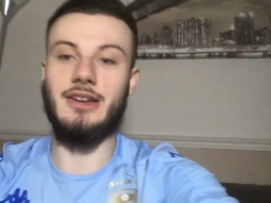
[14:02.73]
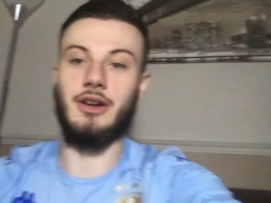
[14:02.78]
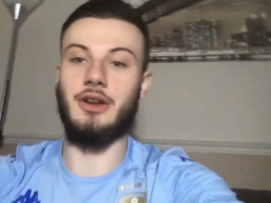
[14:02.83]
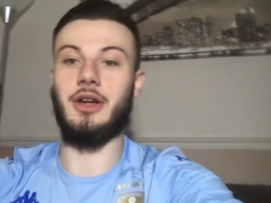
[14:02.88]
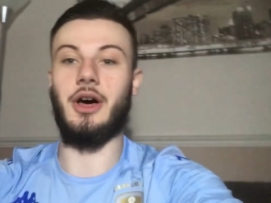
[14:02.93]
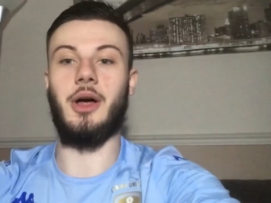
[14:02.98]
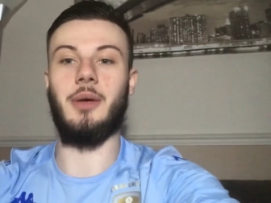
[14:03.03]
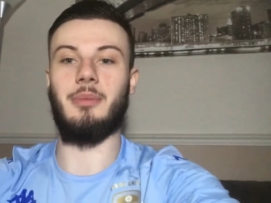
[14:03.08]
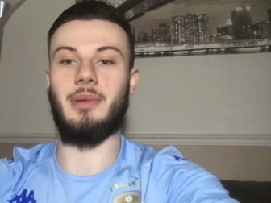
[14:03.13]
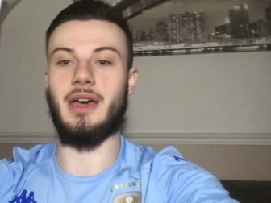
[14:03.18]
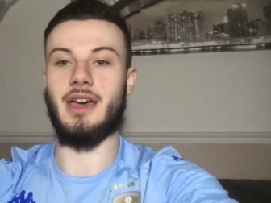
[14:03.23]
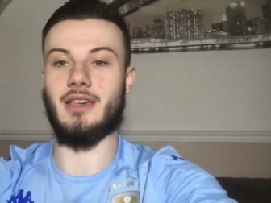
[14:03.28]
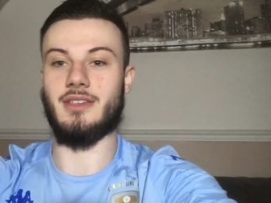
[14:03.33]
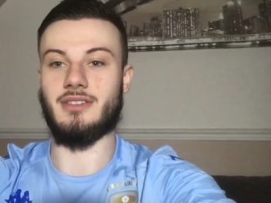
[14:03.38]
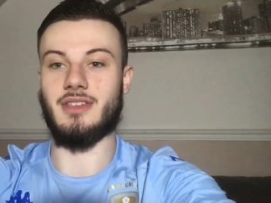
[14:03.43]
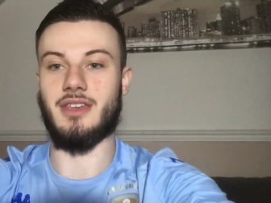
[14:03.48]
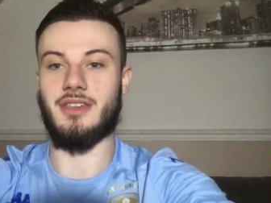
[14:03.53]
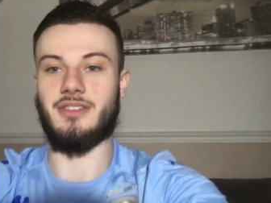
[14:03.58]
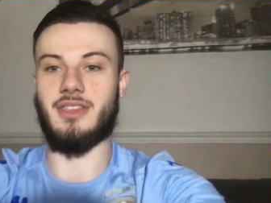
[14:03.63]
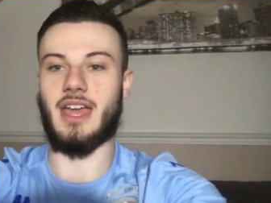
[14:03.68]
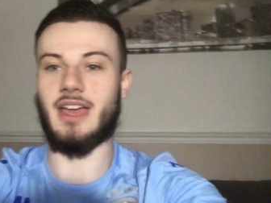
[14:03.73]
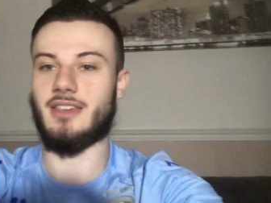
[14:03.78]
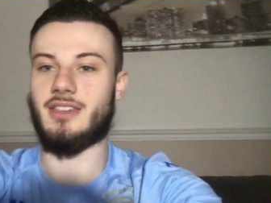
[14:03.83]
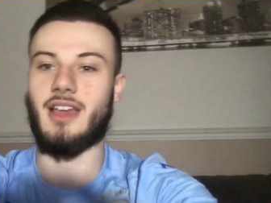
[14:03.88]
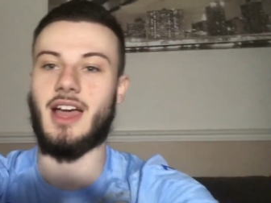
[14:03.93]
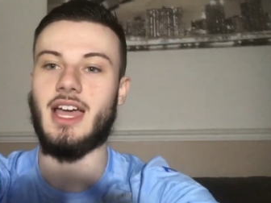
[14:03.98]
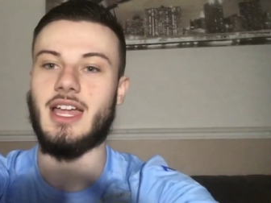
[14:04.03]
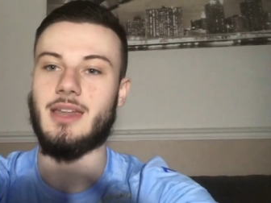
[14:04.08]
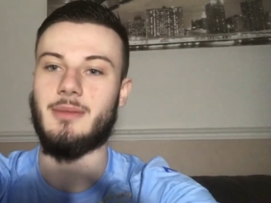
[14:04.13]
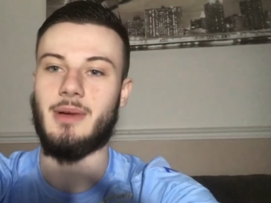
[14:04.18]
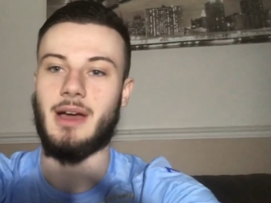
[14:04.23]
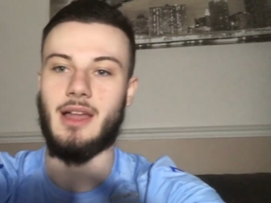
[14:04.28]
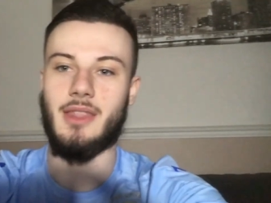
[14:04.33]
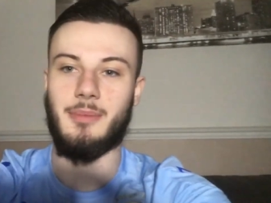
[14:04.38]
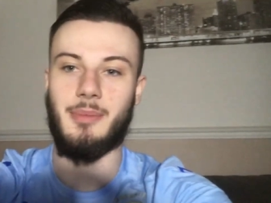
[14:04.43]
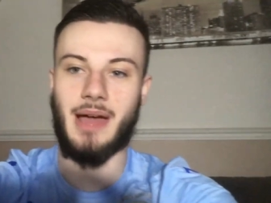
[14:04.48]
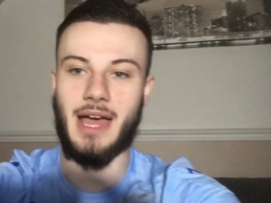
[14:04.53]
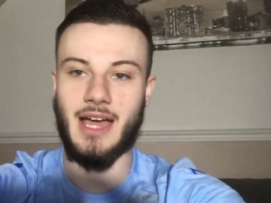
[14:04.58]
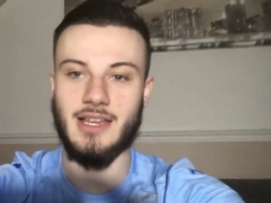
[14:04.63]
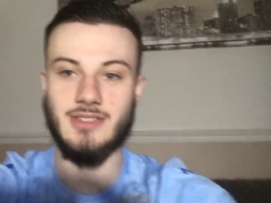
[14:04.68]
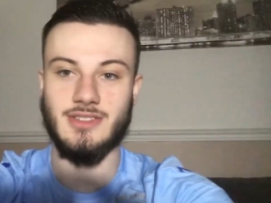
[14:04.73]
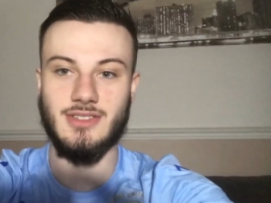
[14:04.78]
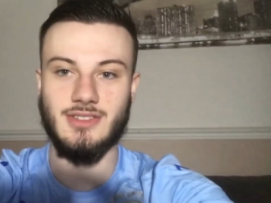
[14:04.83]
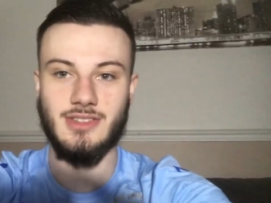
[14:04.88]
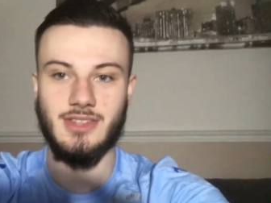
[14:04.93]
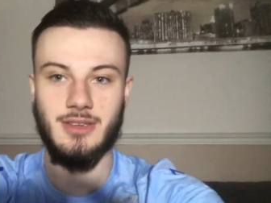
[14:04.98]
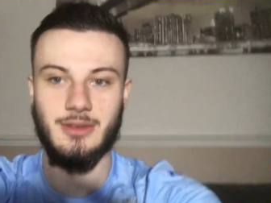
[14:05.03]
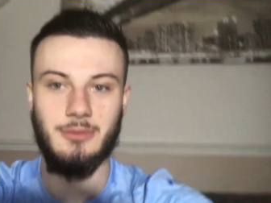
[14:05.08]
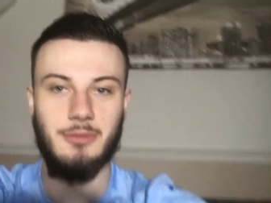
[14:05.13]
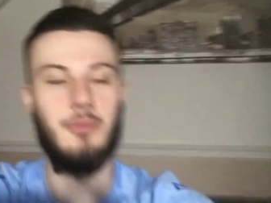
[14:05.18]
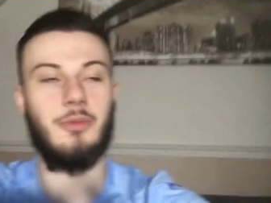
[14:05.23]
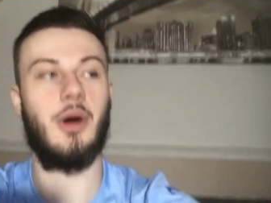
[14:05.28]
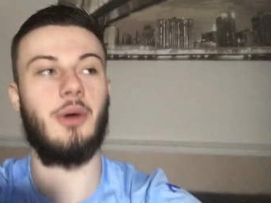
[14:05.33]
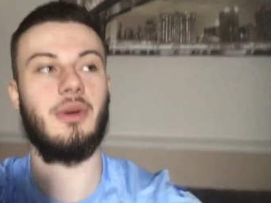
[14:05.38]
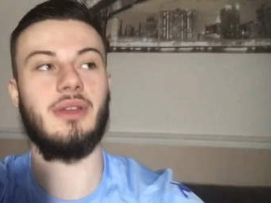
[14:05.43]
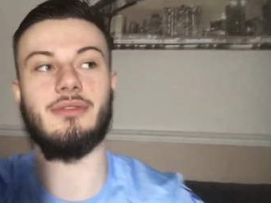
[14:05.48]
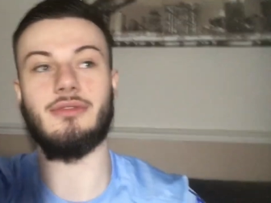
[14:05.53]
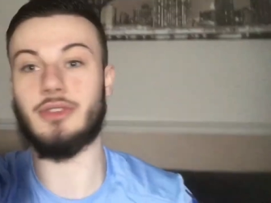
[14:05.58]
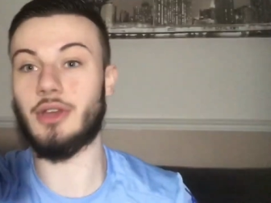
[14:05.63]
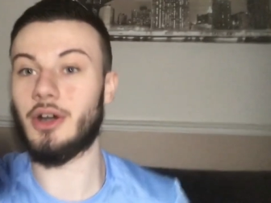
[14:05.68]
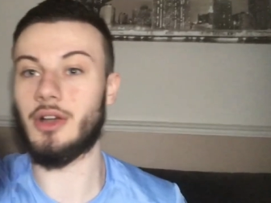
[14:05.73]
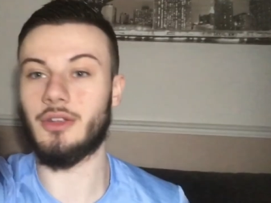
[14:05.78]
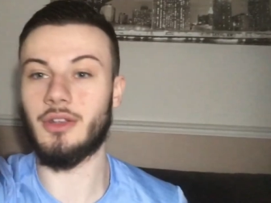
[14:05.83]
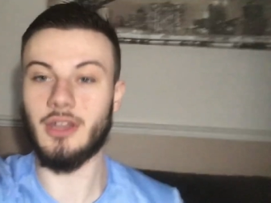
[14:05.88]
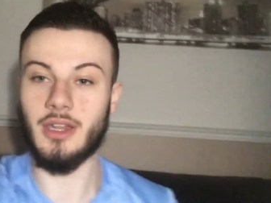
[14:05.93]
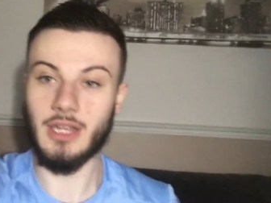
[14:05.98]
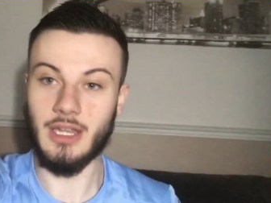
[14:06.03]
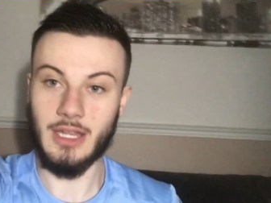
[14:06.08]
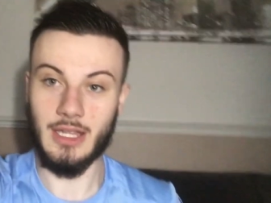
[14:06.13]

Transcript: on all bases. Excited about the past, what we've done,